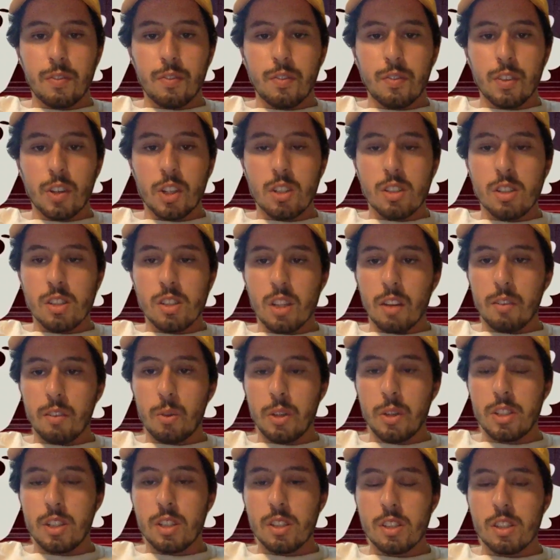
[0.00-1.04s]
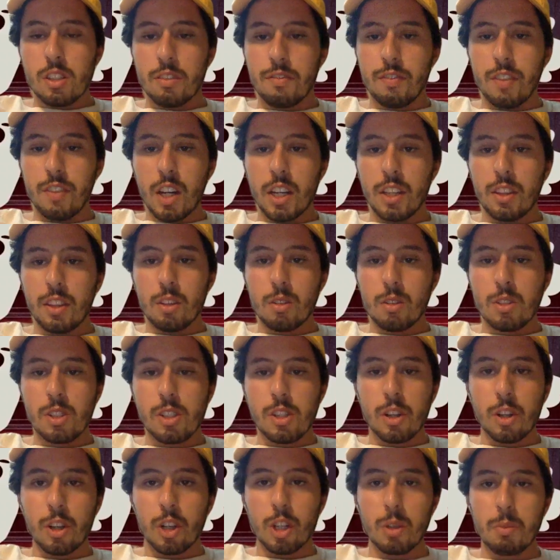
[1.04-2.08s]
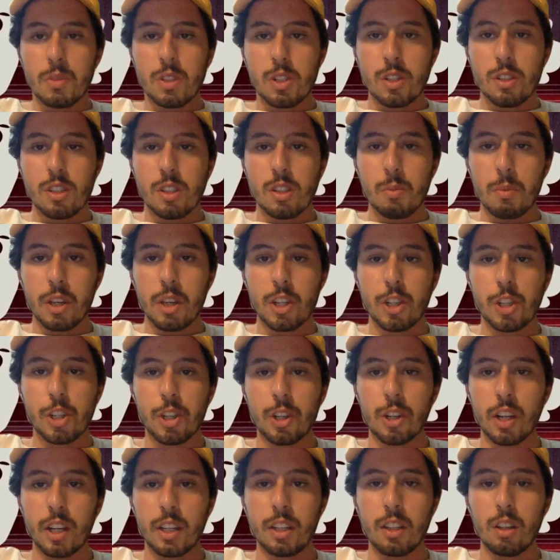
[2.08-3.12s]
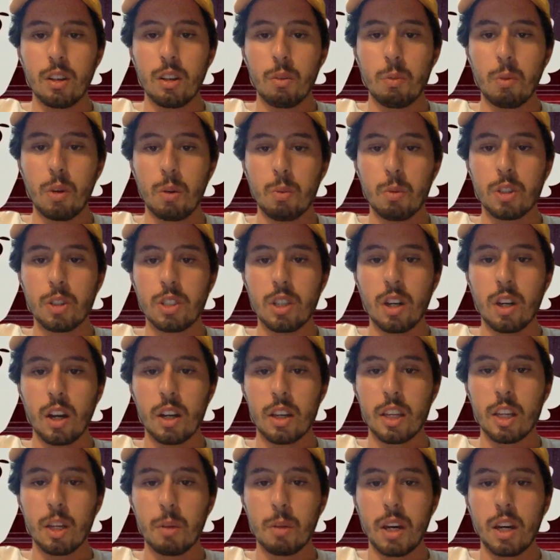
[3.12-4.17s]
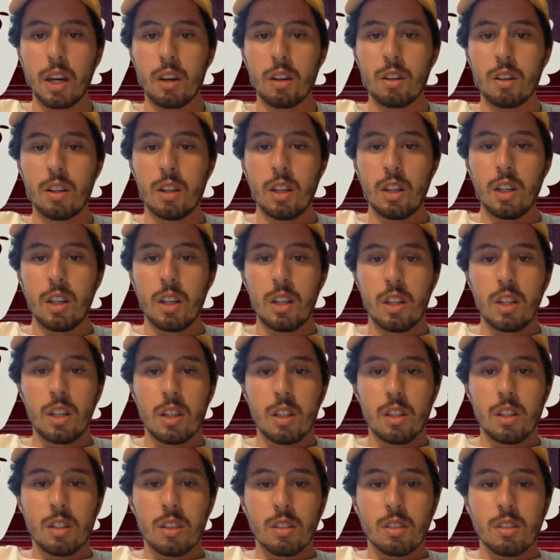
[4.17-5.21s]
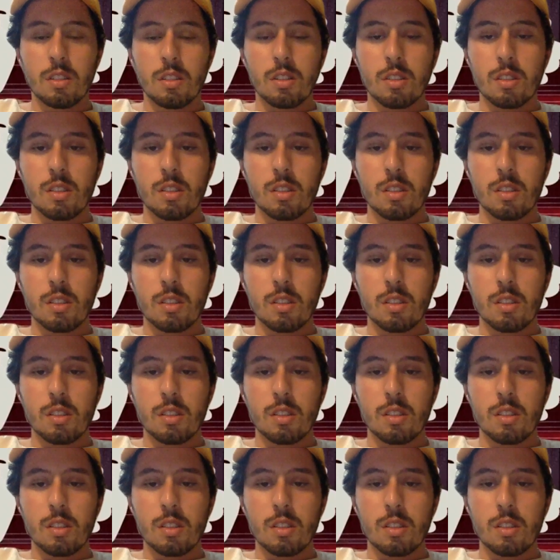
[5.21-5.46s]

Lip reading: First off, we just define those terms just to make sure I know what we're talking about. So